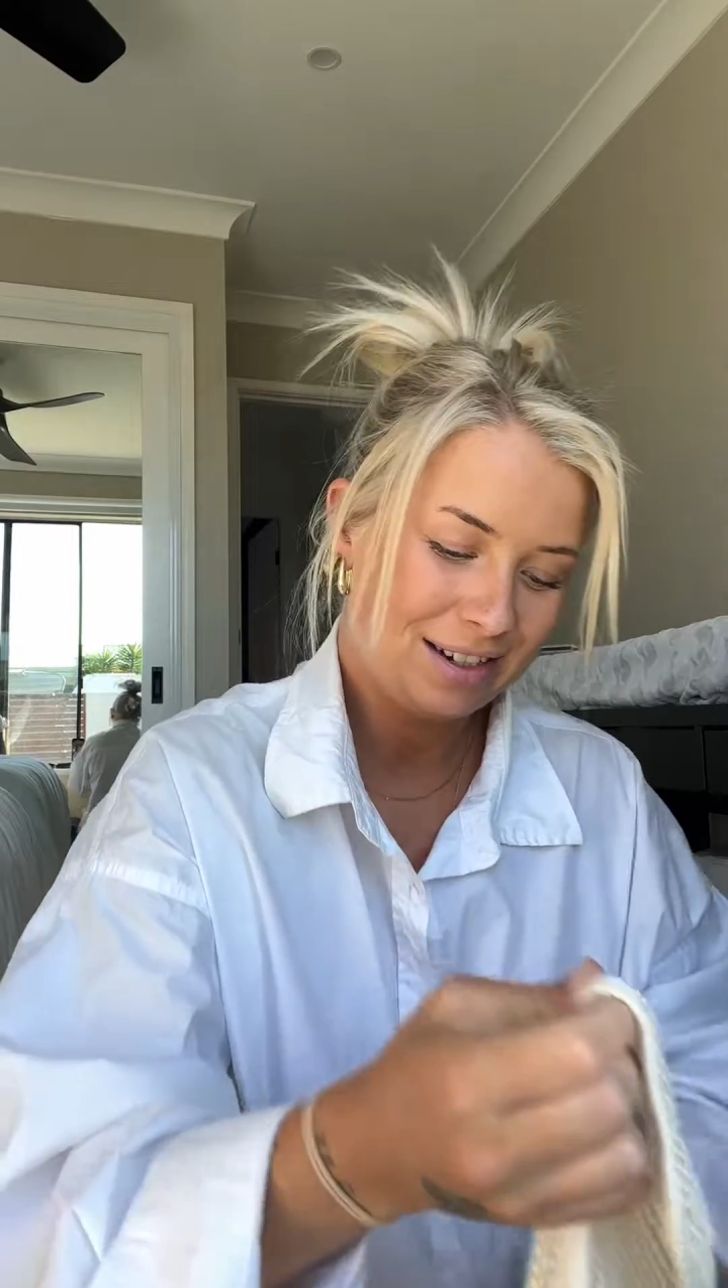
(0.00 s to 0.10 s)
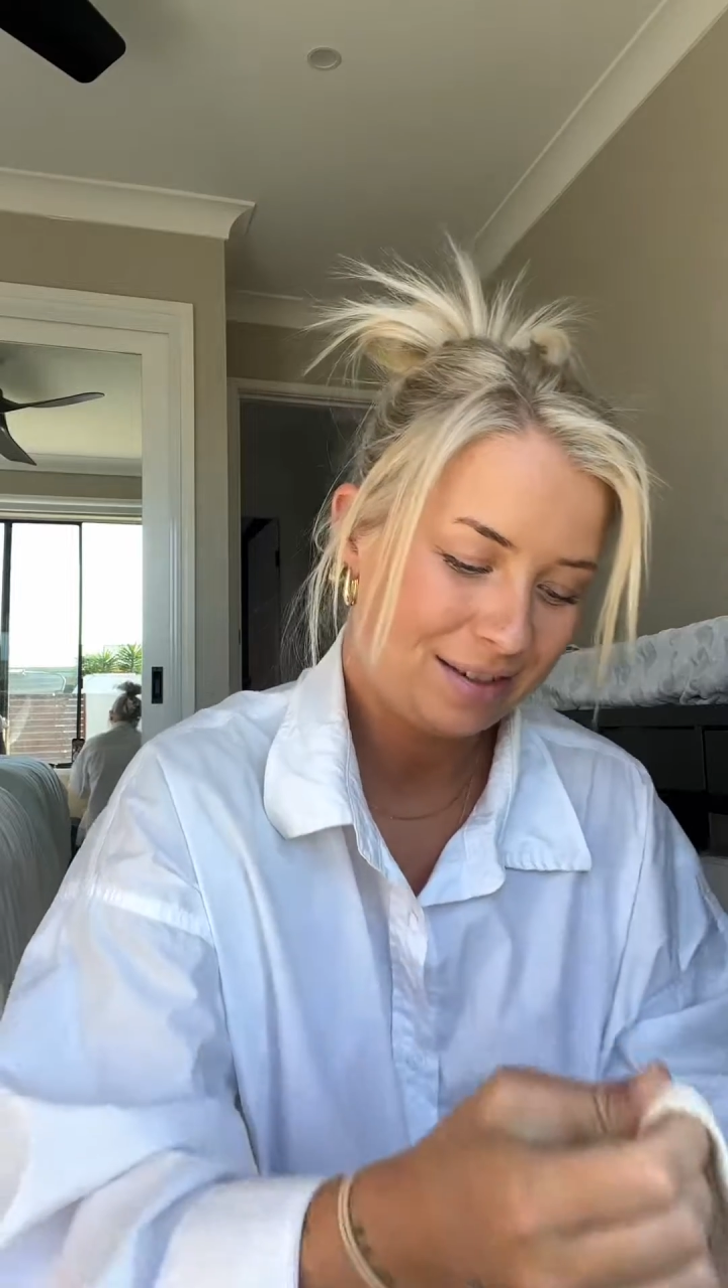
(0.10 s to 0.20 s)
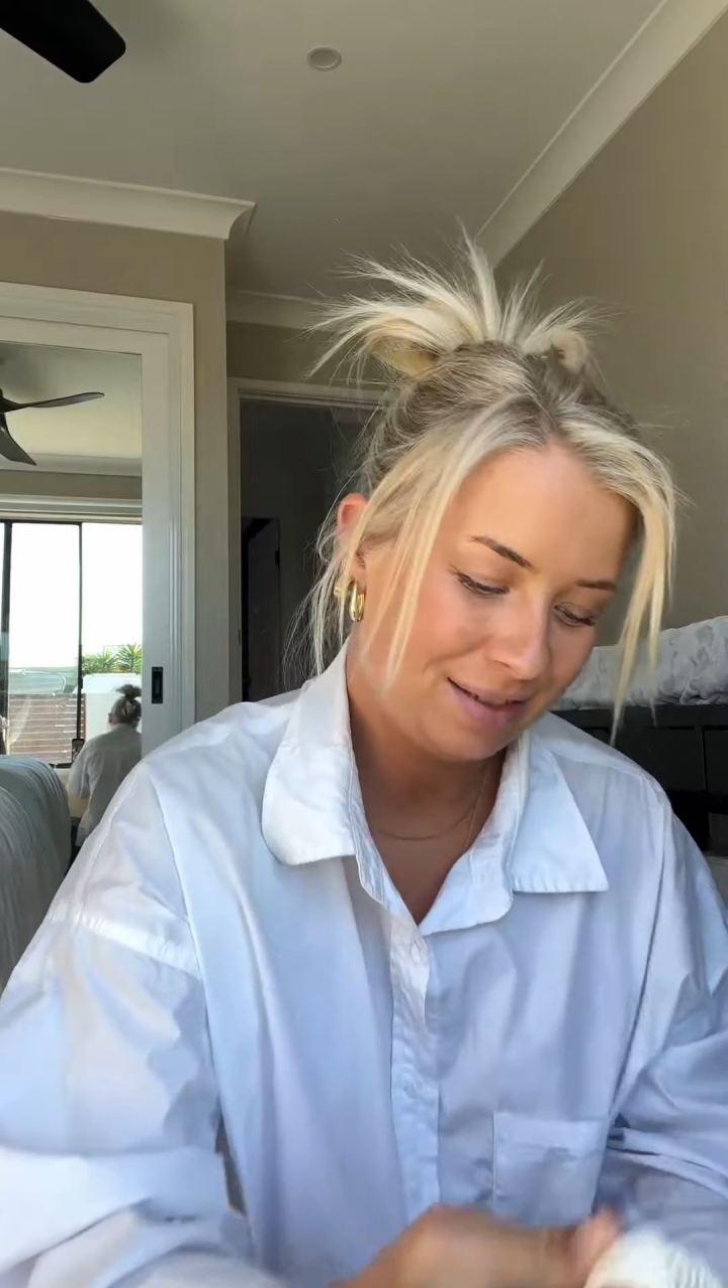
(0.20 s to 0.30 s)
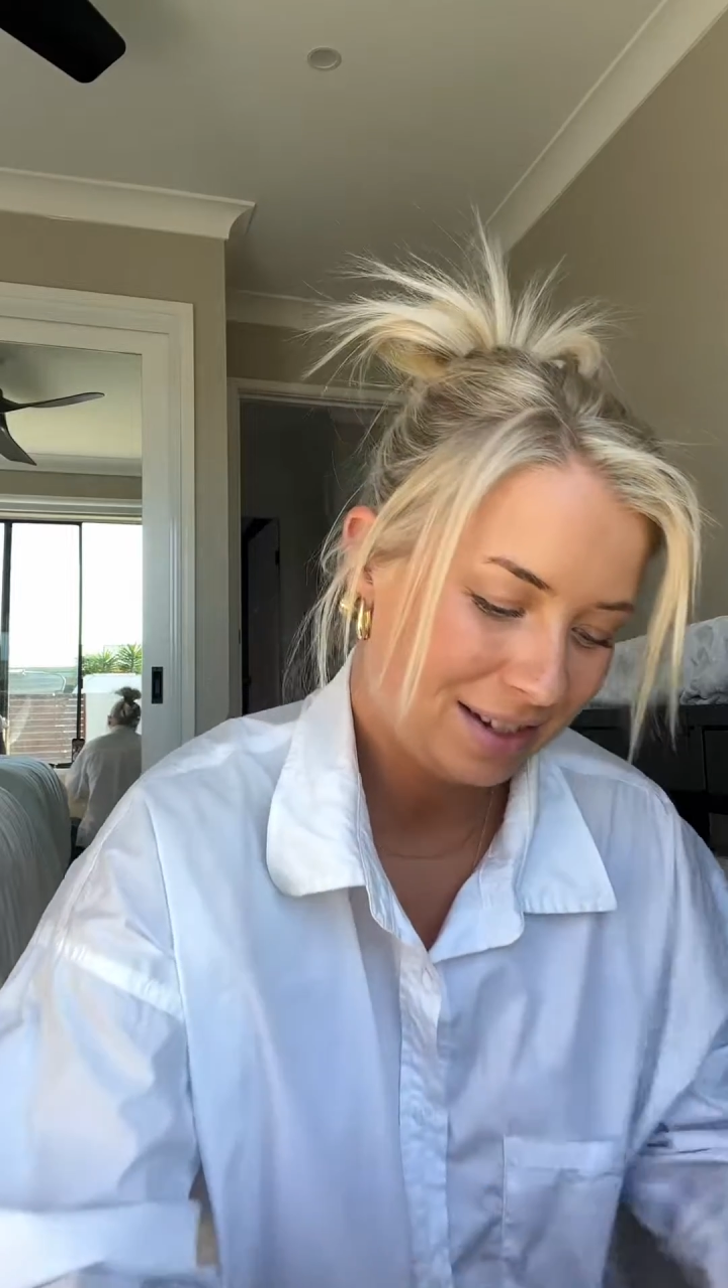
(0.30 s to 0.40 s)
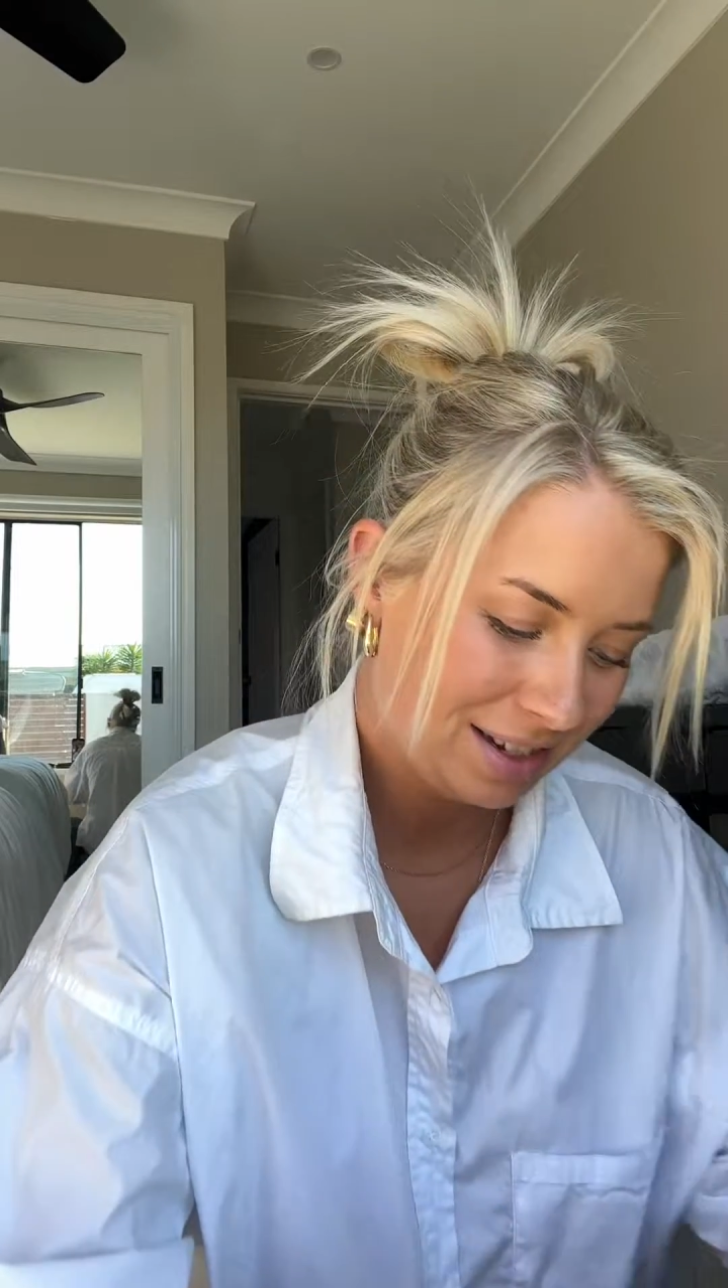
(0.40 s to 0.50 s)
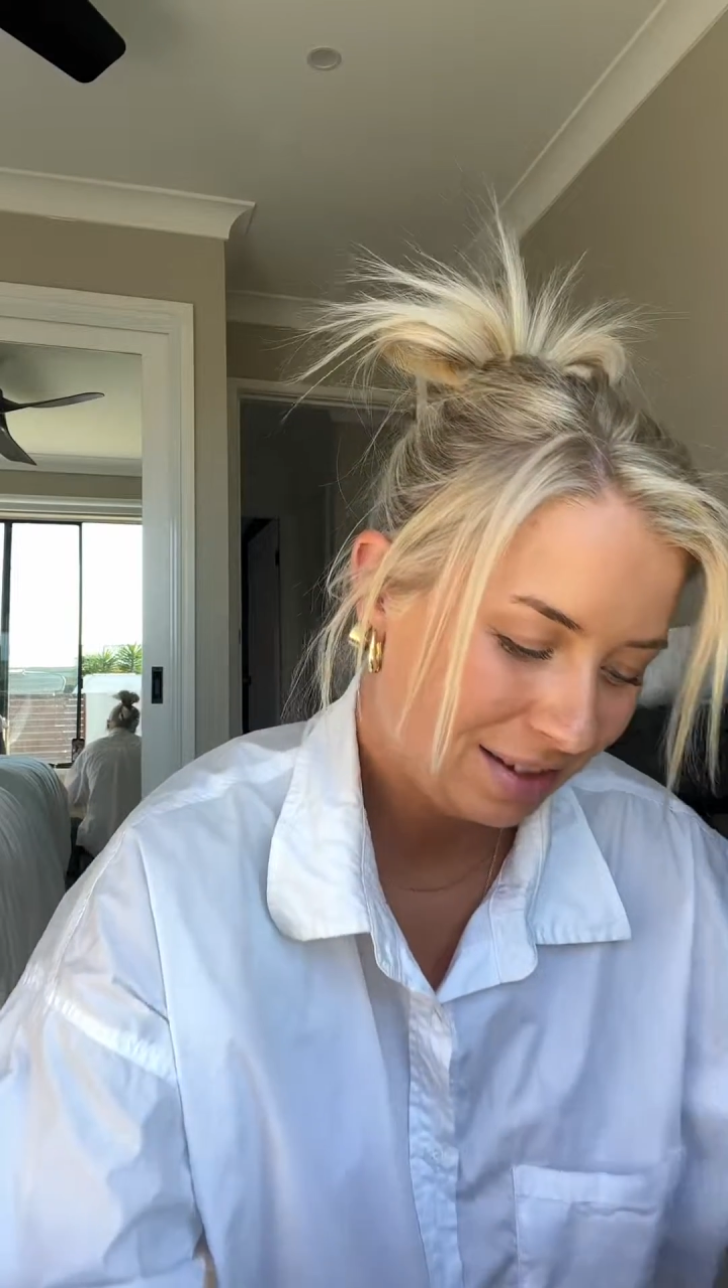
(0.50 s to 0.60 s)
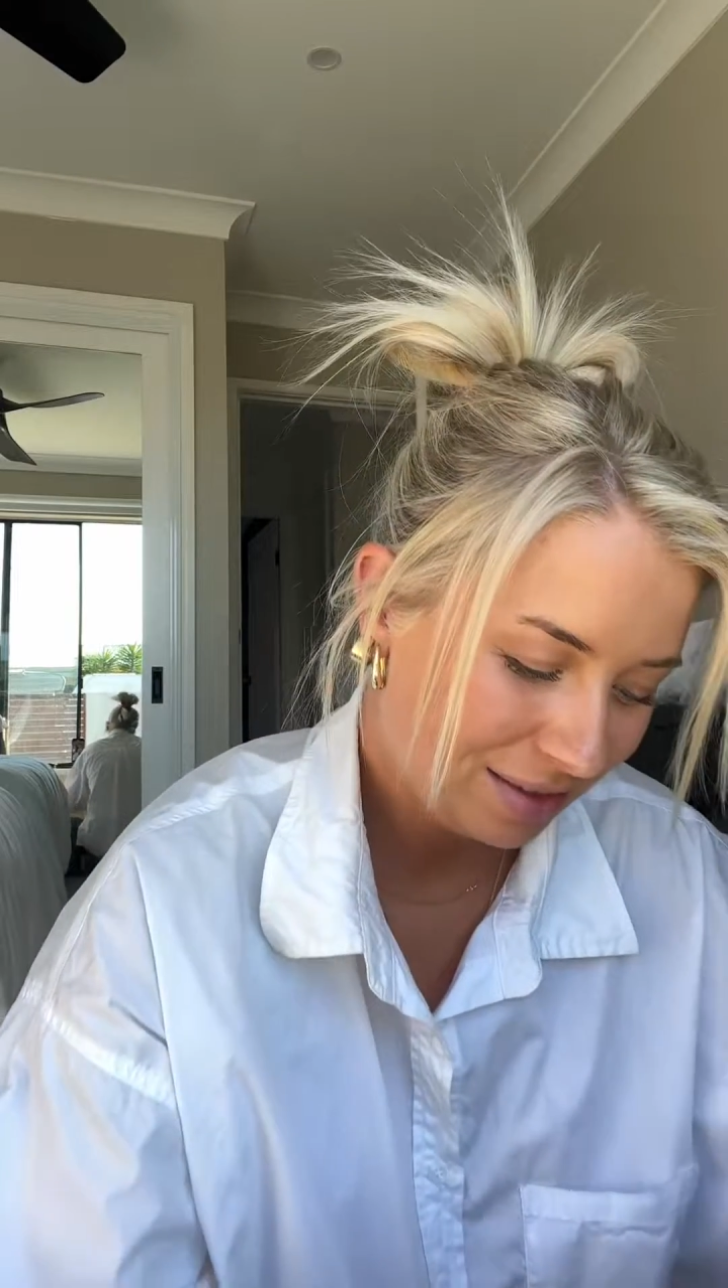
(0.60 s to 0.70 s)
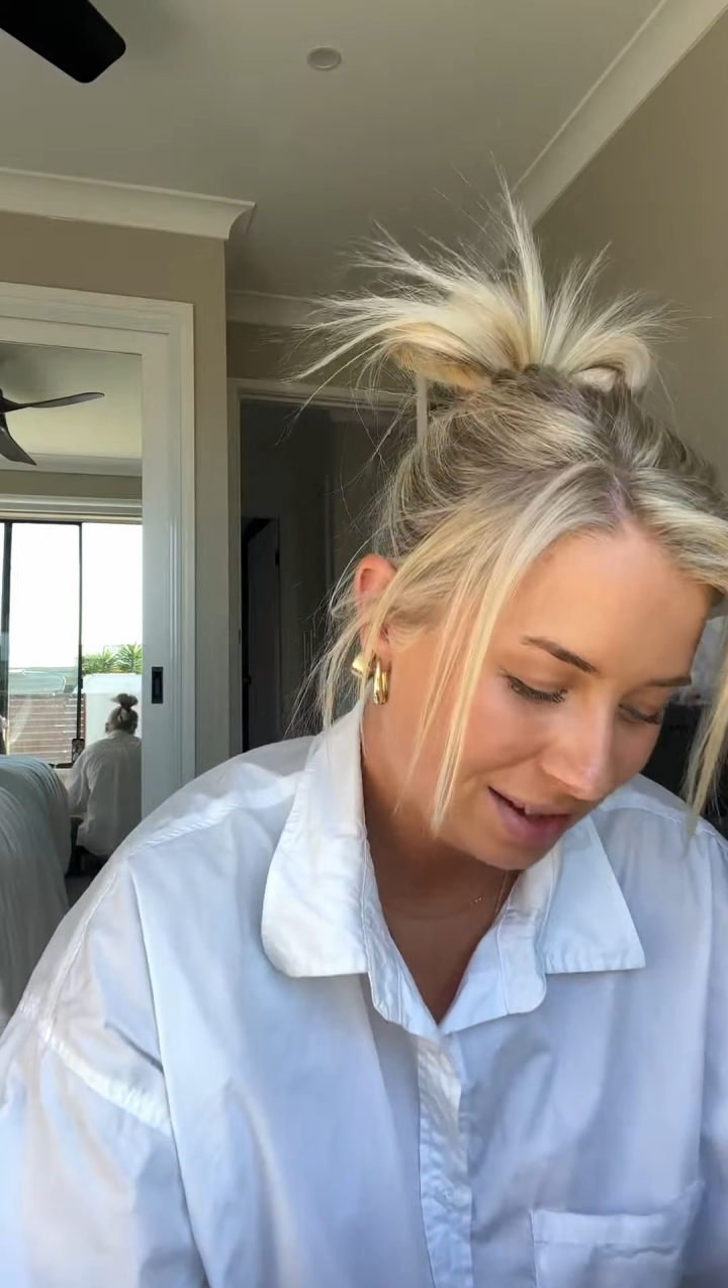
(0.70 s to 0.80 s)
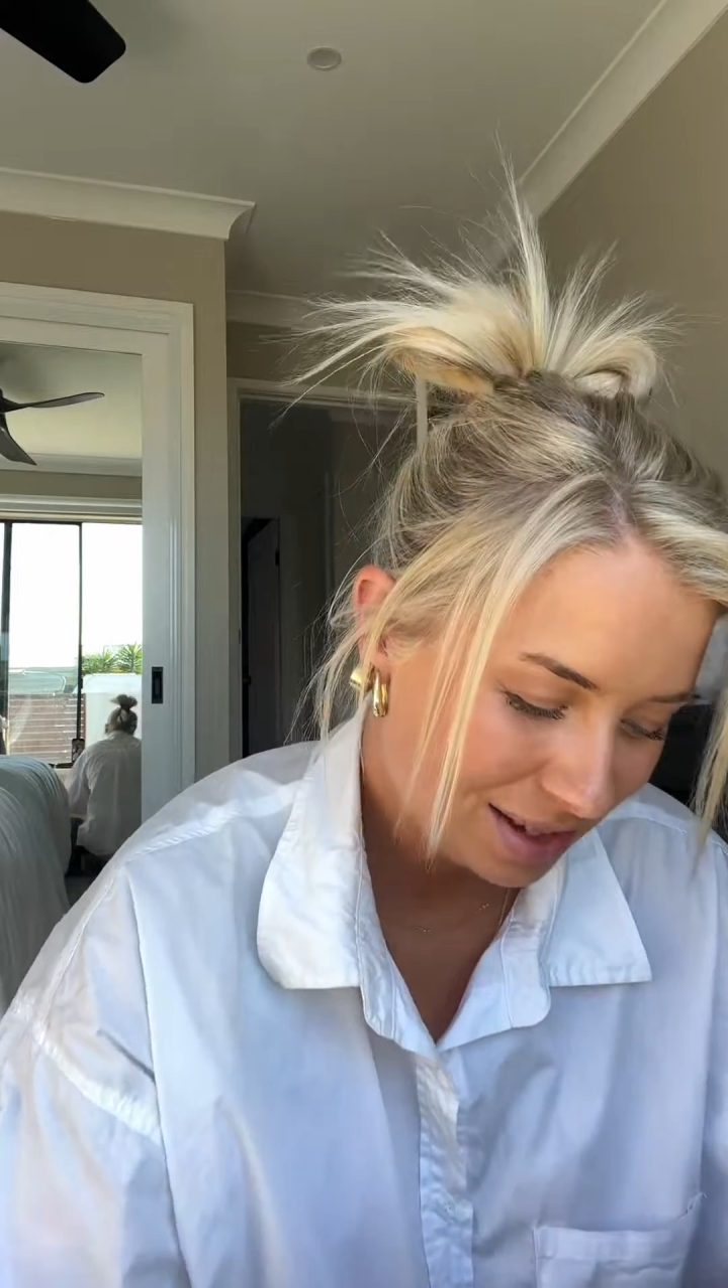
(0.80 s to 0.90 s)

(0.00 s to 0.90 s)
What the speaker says: to receive this